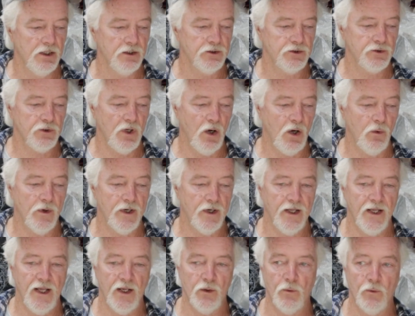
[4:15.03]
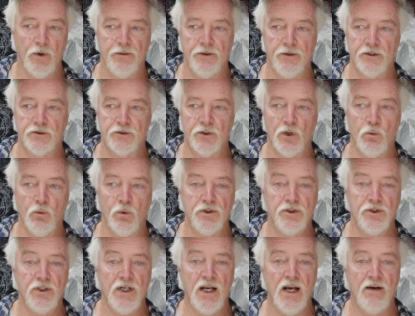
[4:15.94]
So I went ahead with it. So
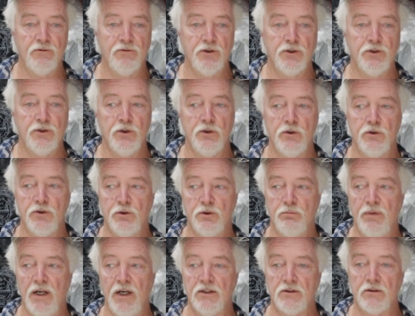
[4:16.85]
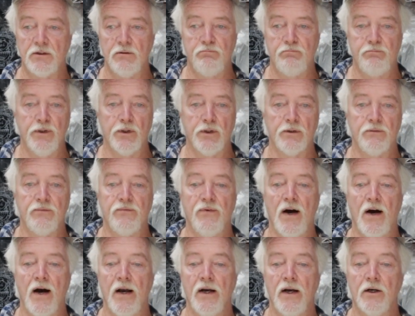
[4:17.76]
what you have to do is you basically build a
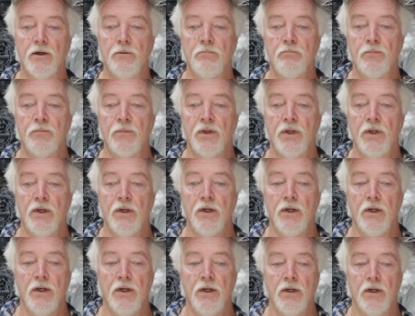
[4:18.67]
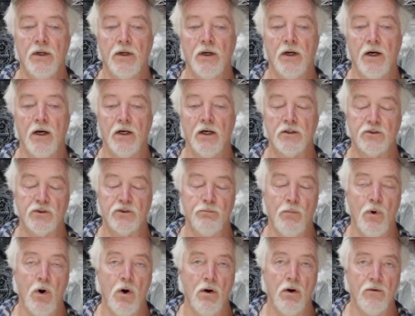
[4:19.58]
fire, a
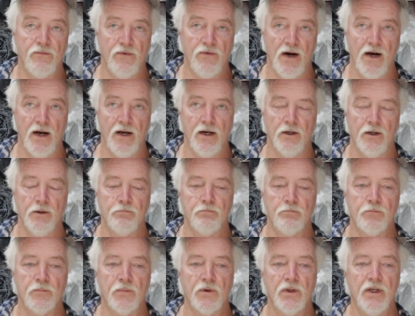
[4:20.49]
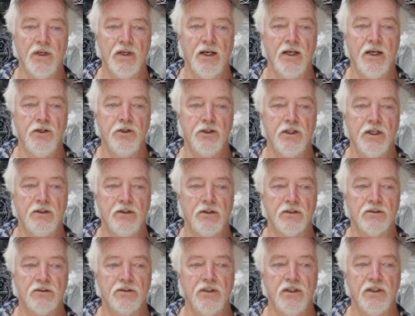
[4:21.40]
small fire, and you get
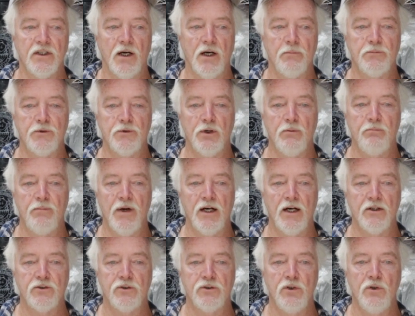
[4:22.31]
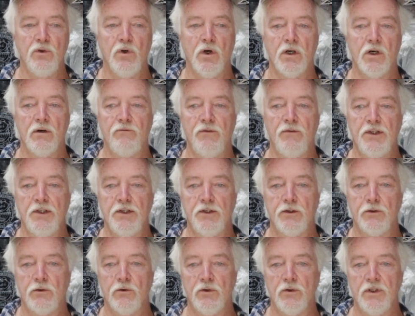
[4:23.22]
this thing up to about 250
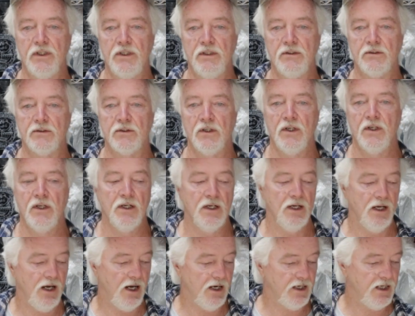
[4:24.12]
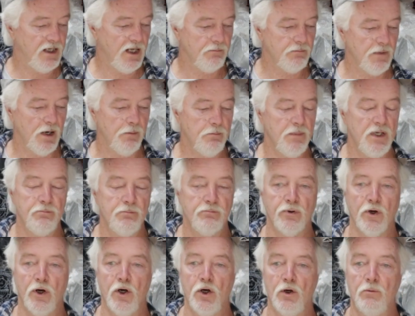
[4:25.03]
degrees. I kept my meat
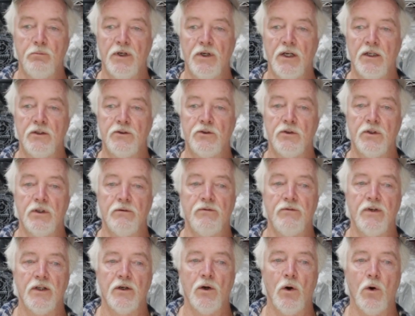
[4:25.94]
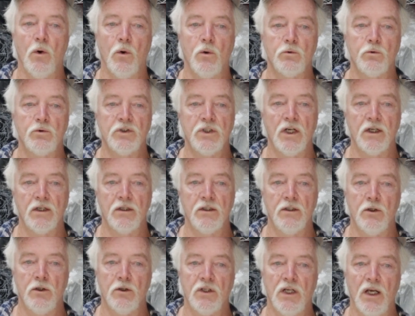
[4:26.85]
probe into the vent hole,
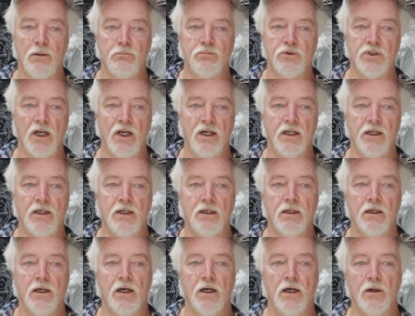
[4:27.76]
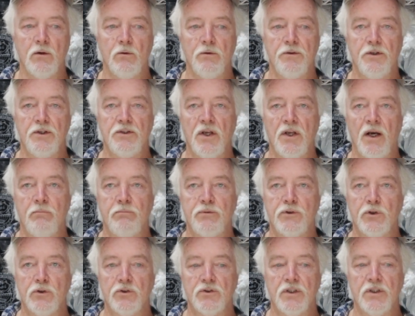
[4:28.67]
kept checking with the
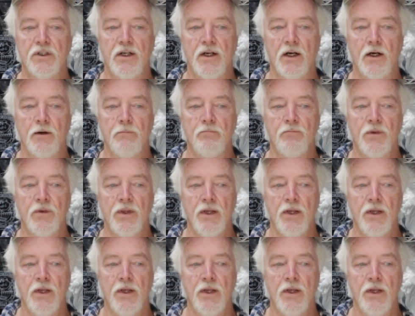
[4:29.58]
temperatures in there.